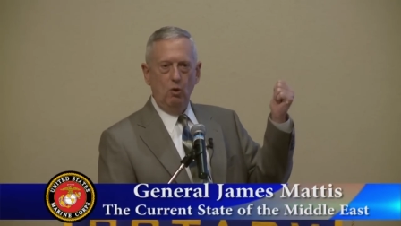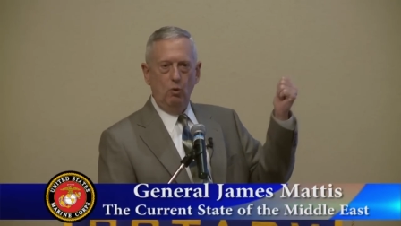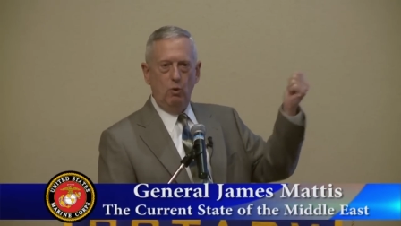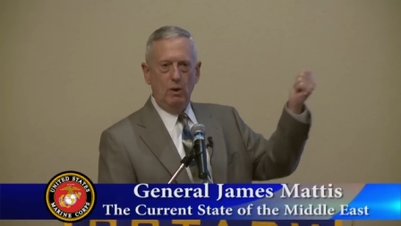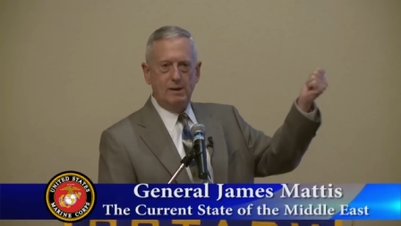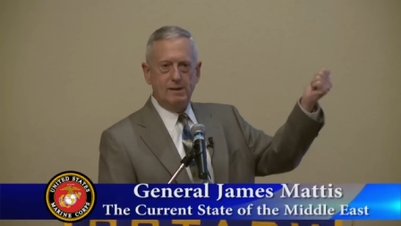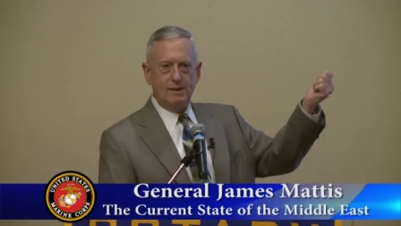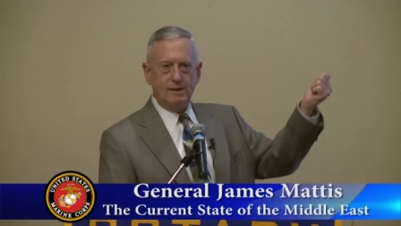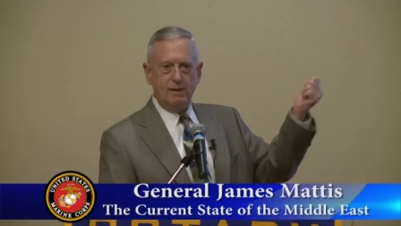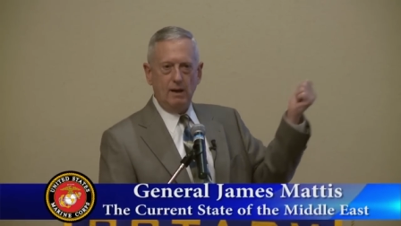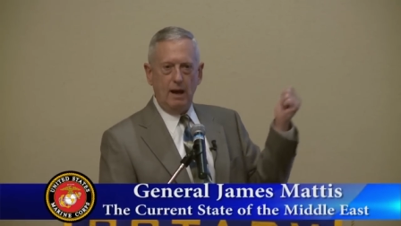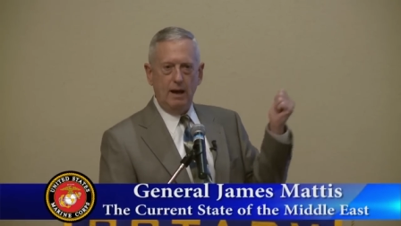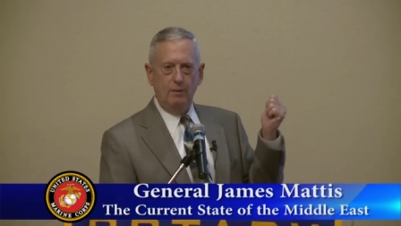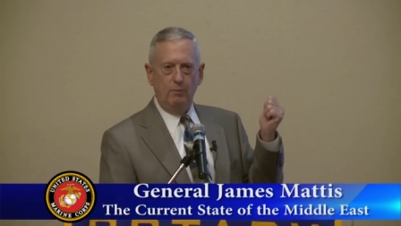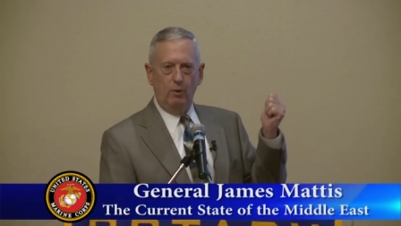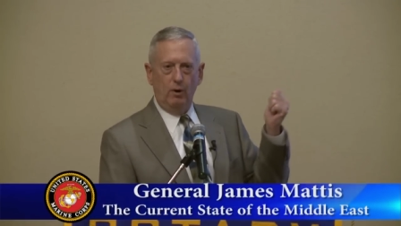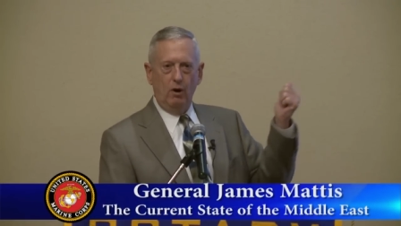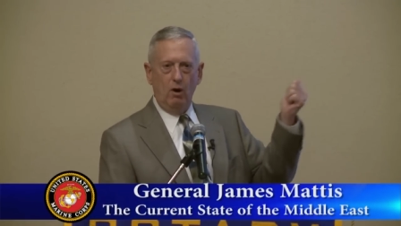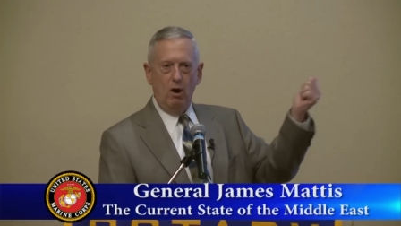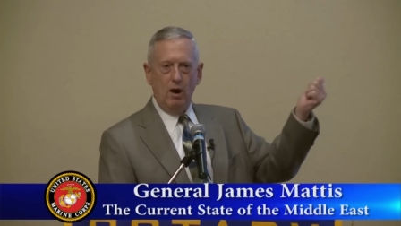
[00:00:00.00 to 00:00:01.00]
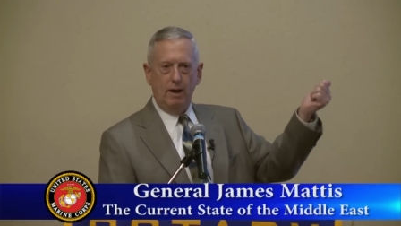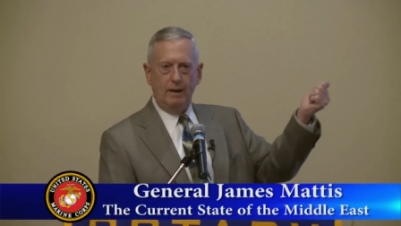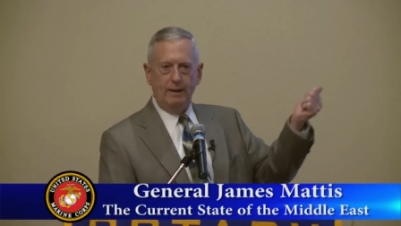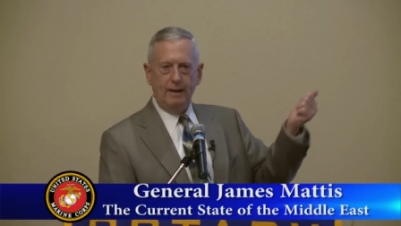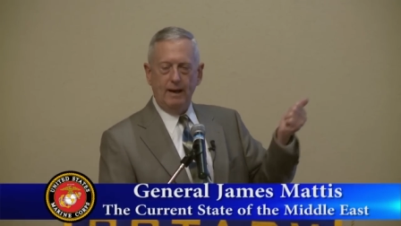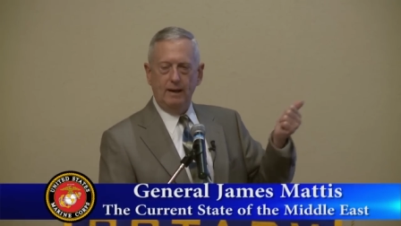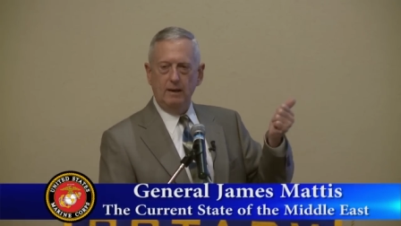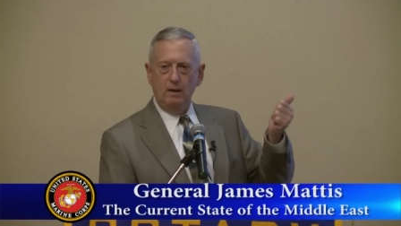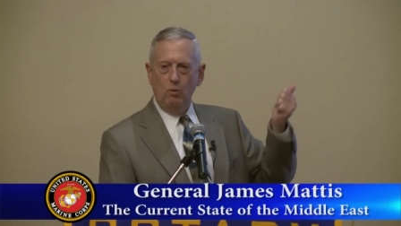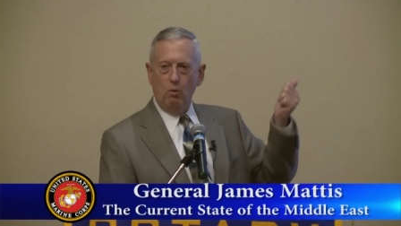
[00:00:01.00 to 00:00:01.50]
which side we're on in
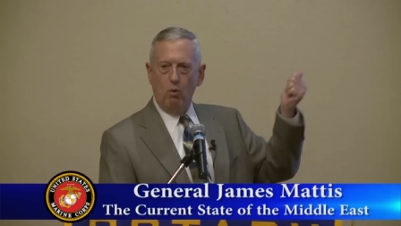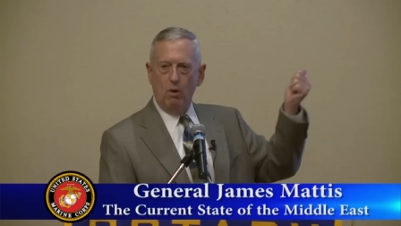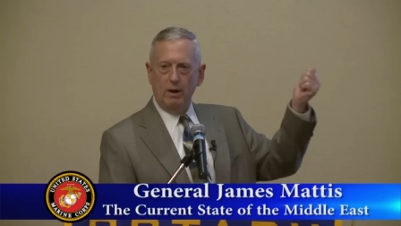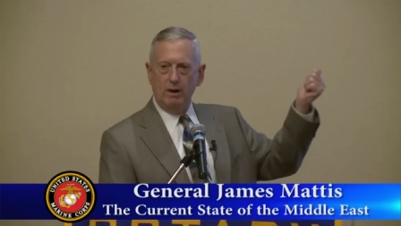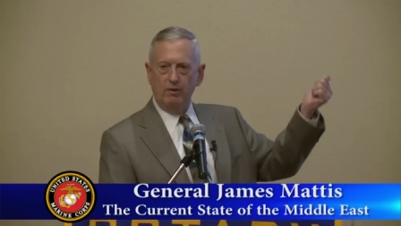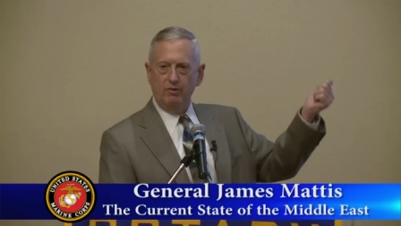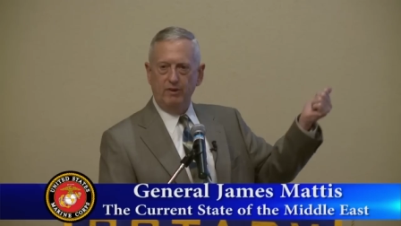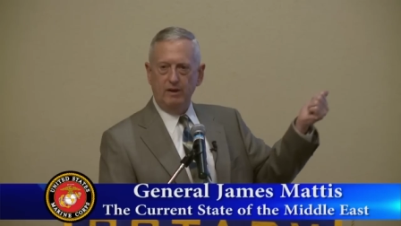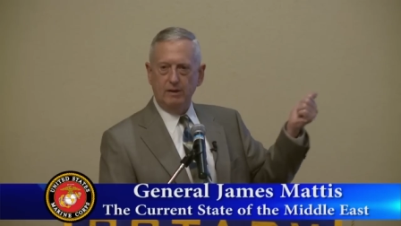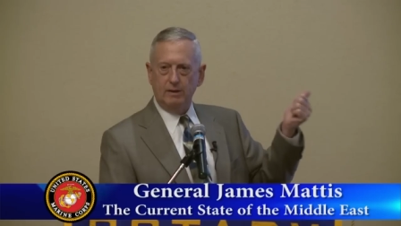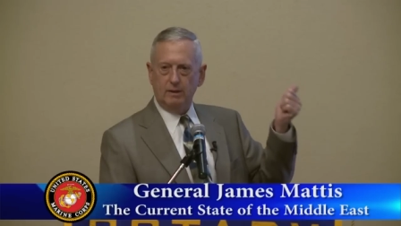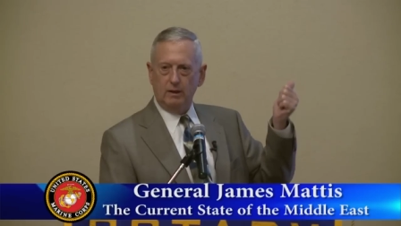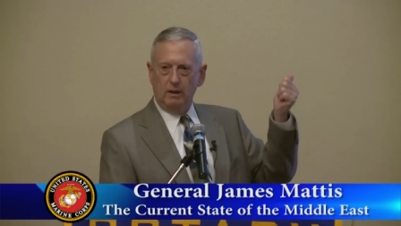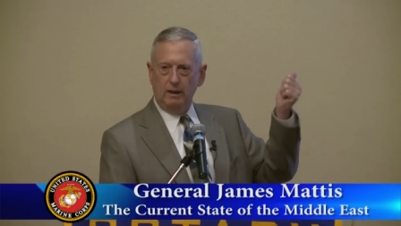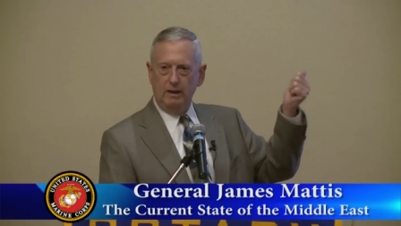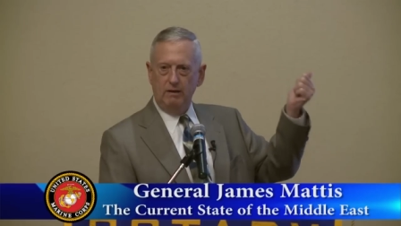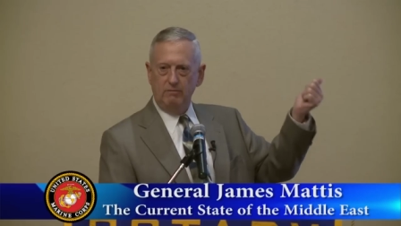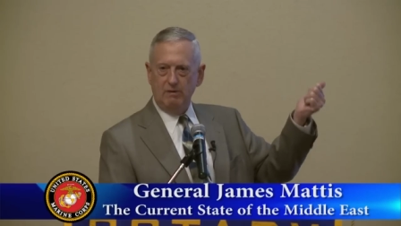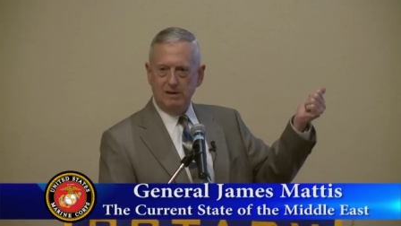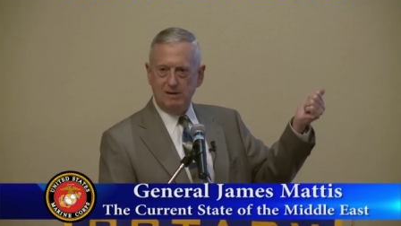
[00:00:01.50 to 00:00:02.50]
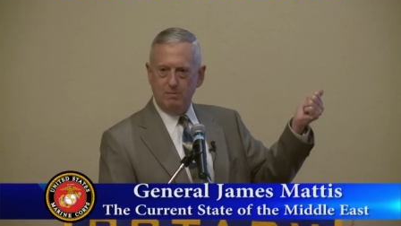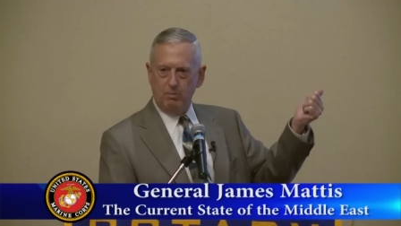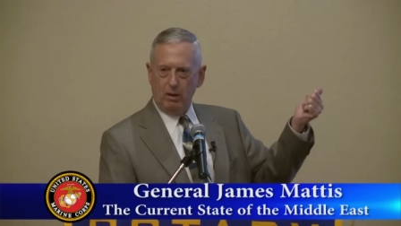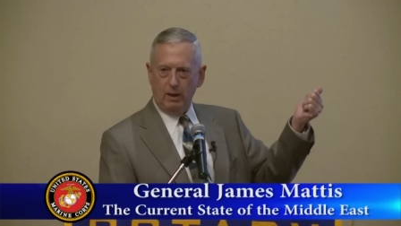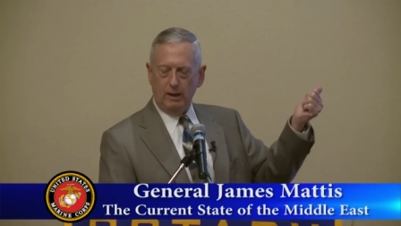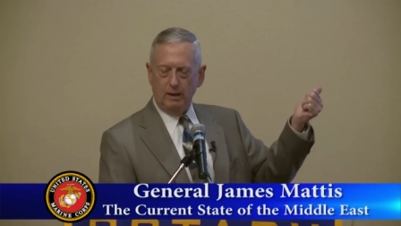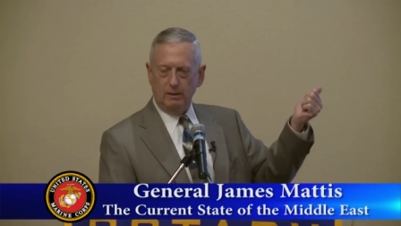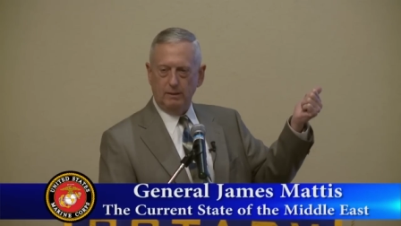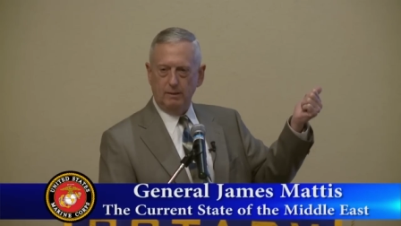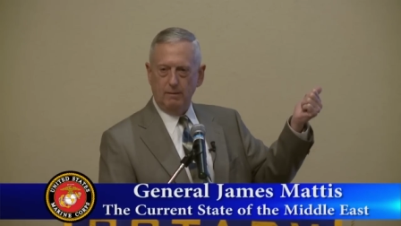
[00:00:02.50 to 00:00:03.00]
any one of these cleavage
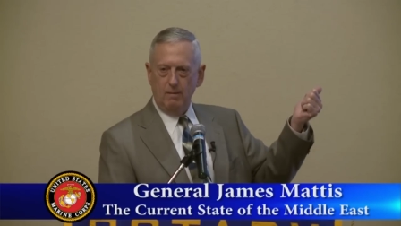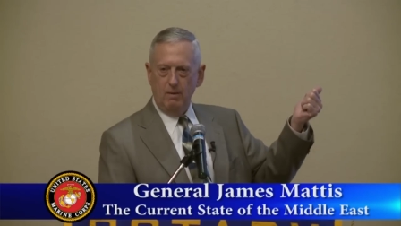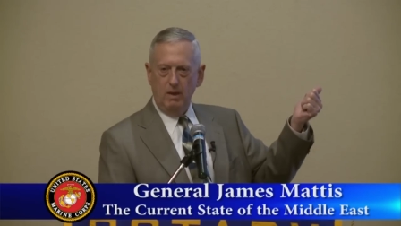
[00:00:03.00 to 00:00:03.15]
plates.